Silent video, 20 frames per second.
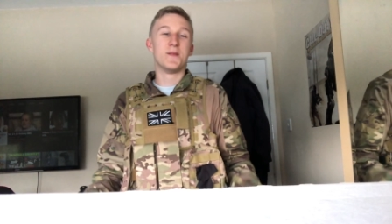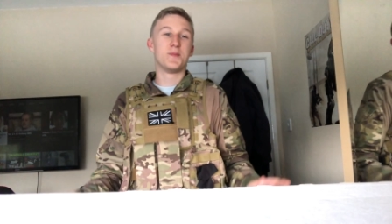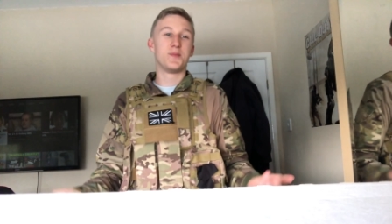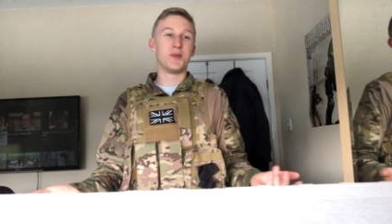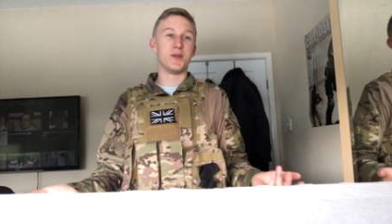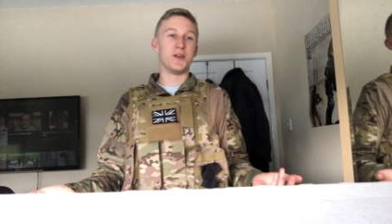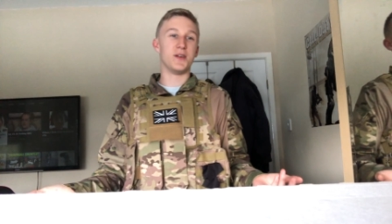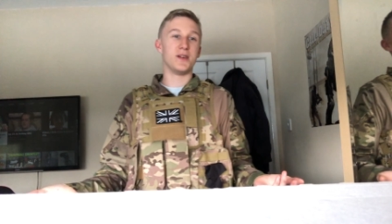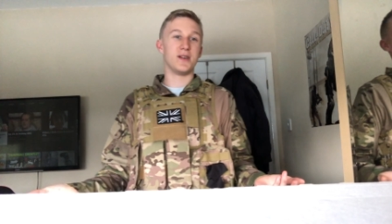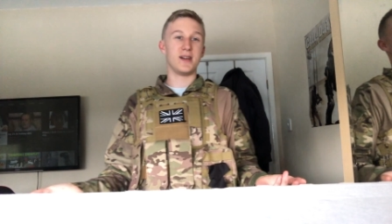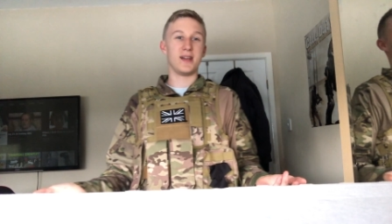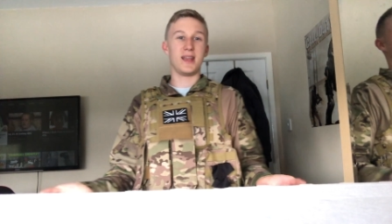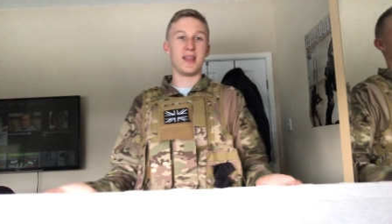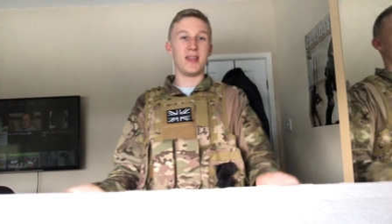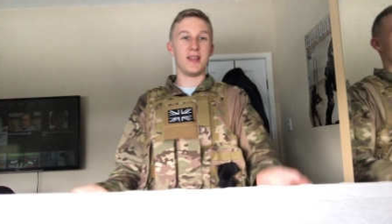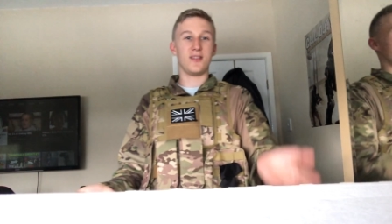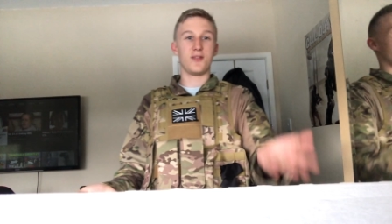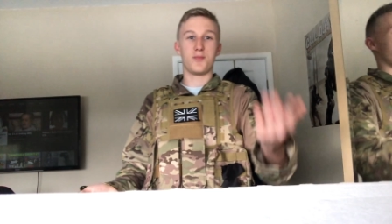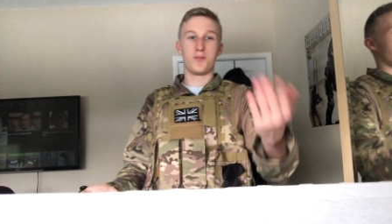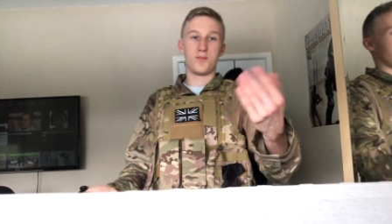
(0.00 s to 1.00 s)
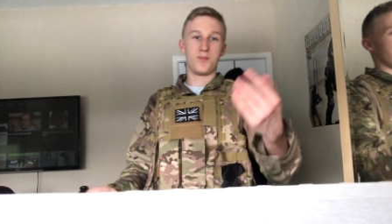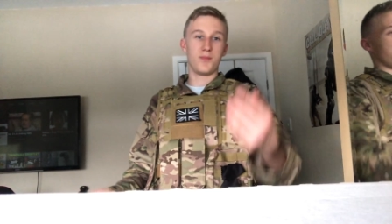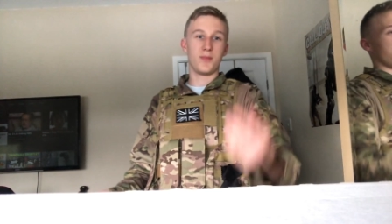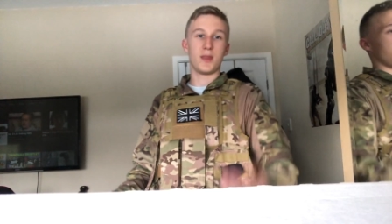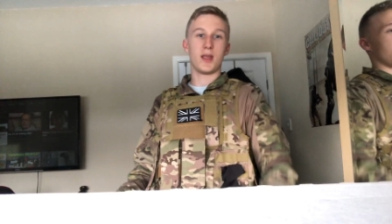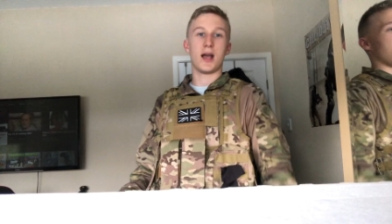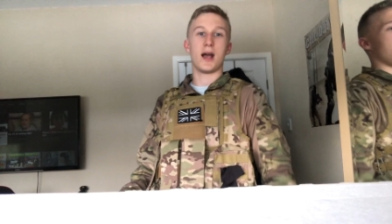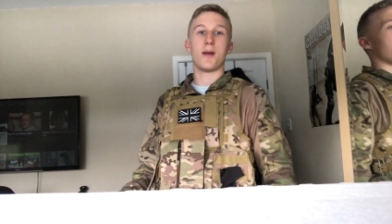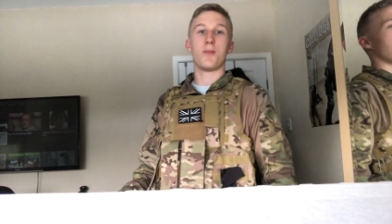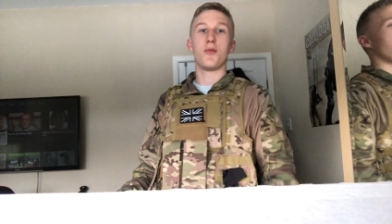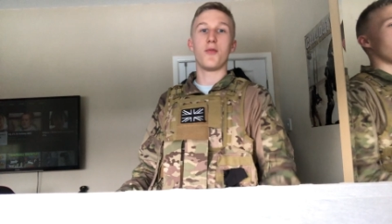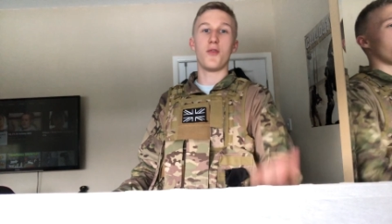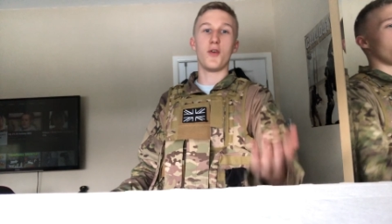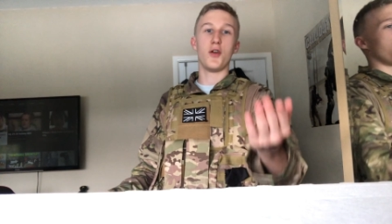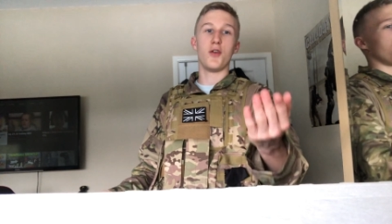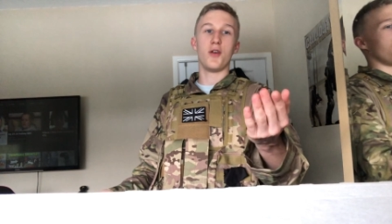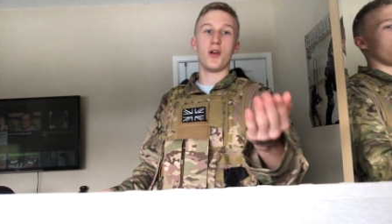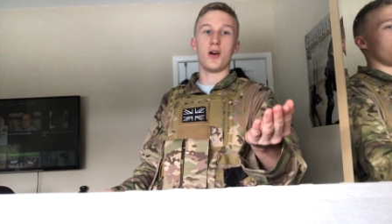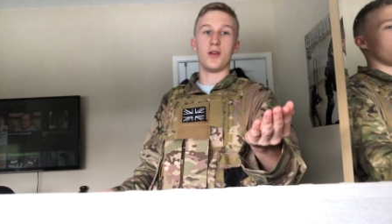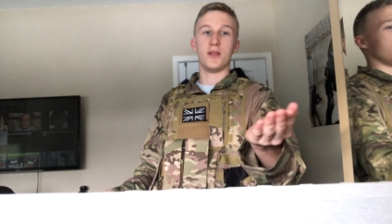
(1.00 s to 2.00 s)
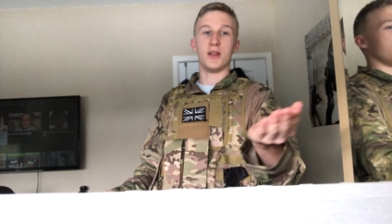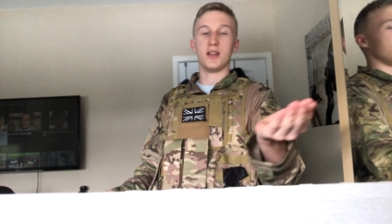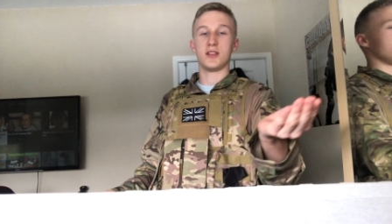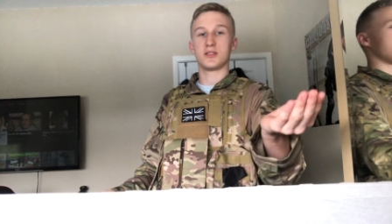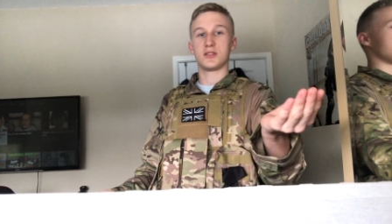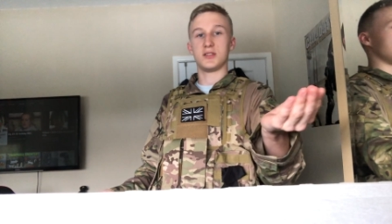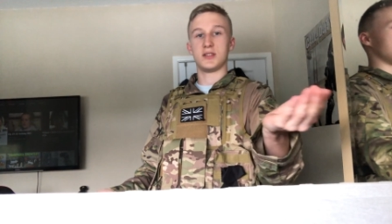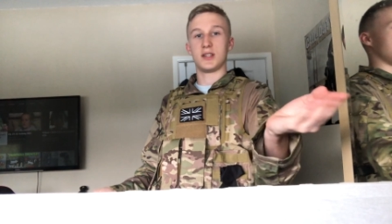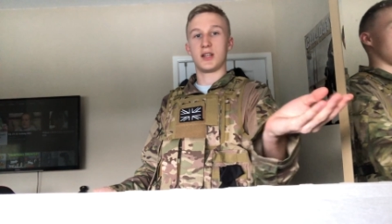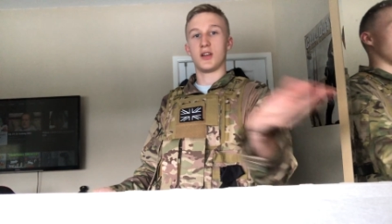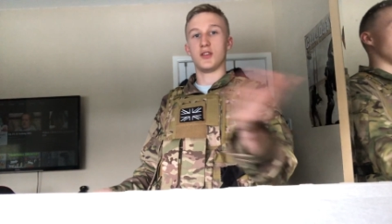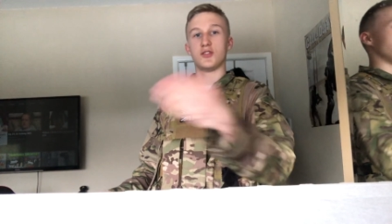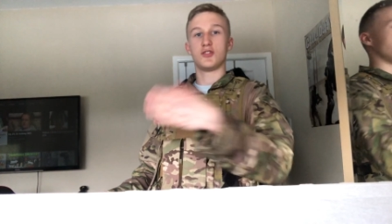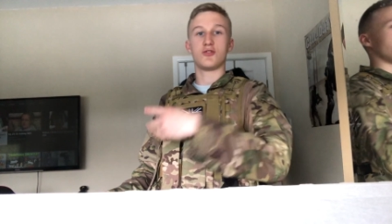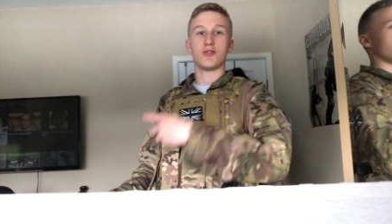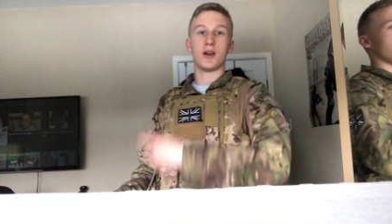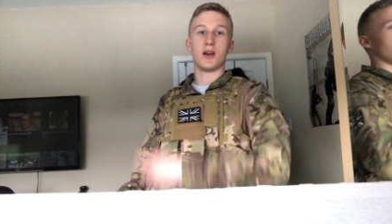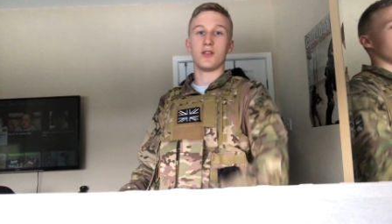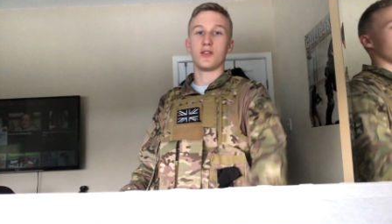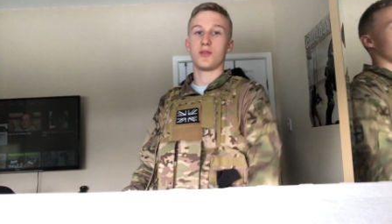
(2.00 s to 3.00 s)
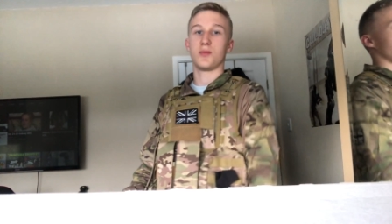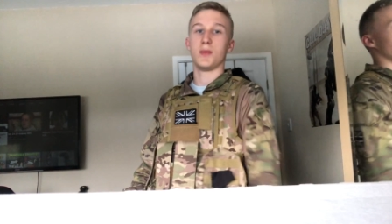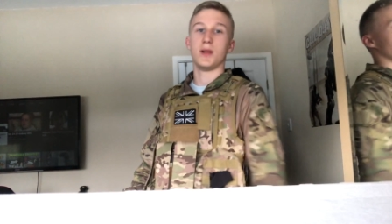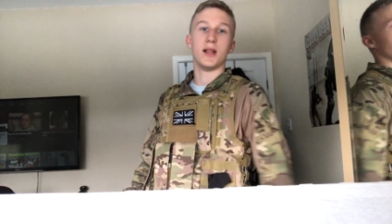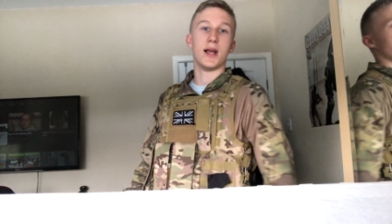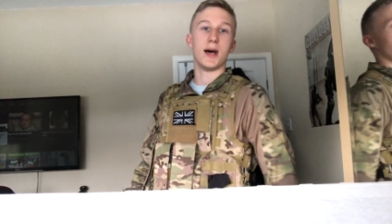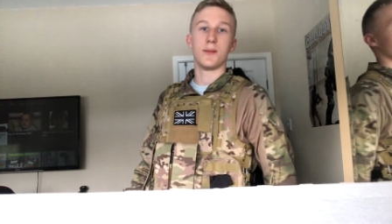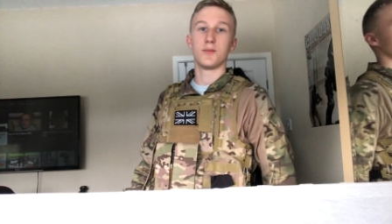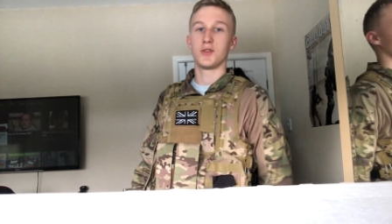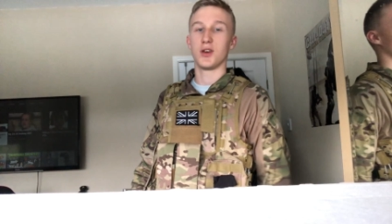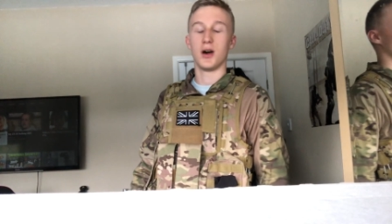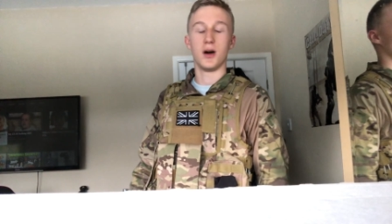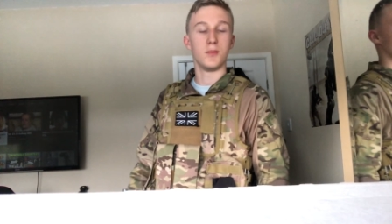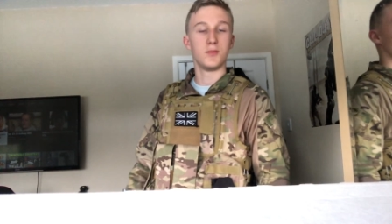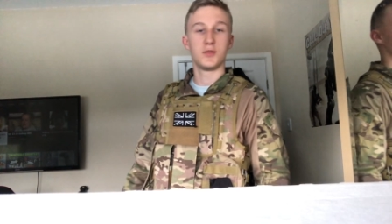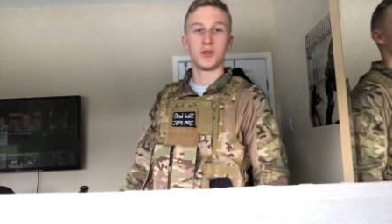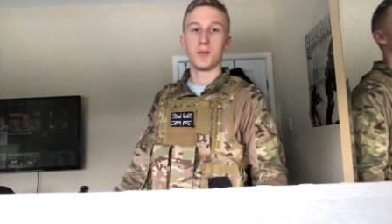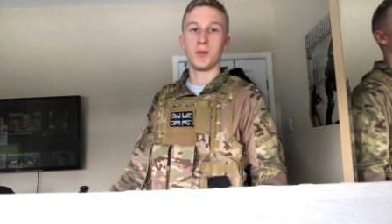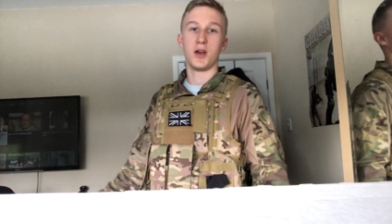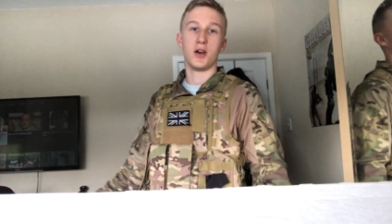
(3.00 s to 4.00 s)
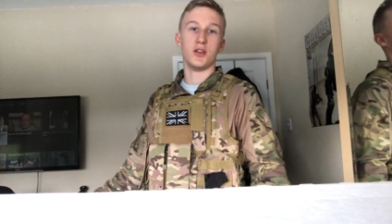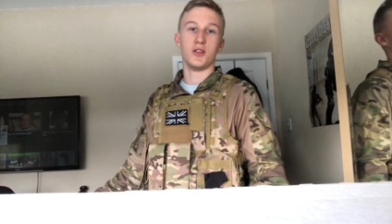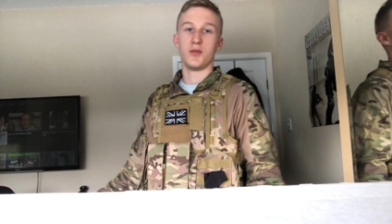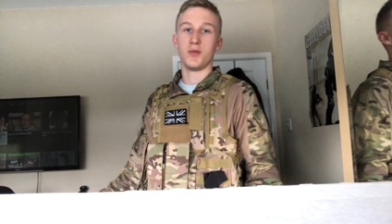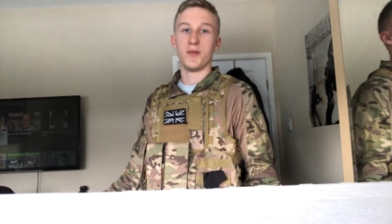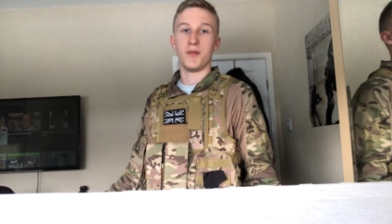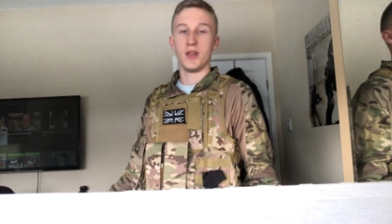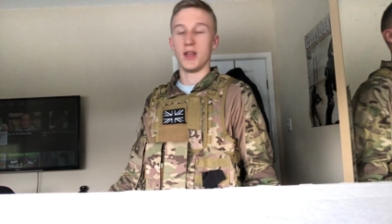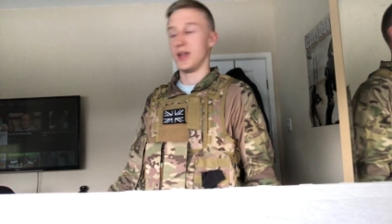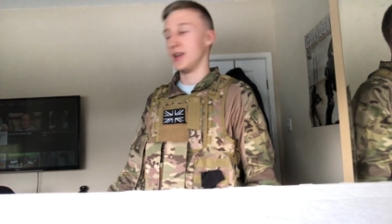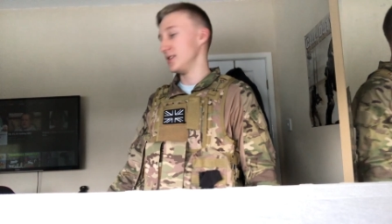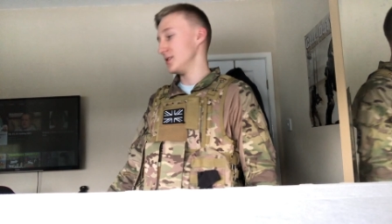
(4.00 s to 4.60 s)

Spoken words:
But I prefer it on this because it goes straight onto my laptop, to be honest with you,